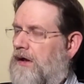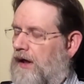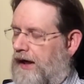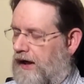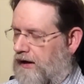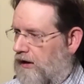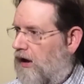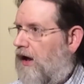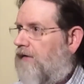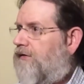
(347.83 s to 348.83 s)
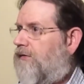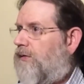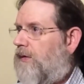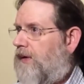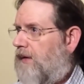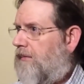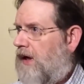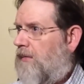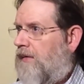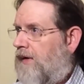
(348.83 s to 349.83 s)
and gloves would be a
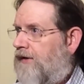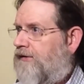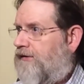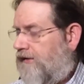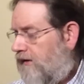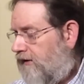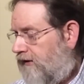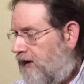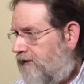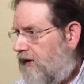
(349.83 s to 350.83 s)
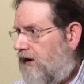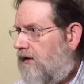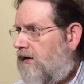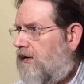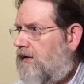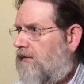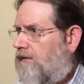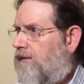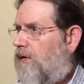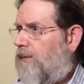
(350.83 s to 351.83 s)
minimum necessity
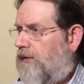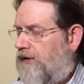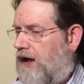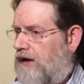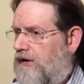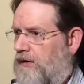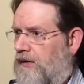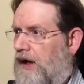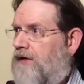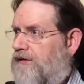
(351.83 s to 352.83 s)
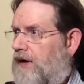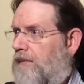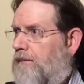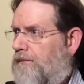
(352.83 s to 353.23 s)
for protecting you against it.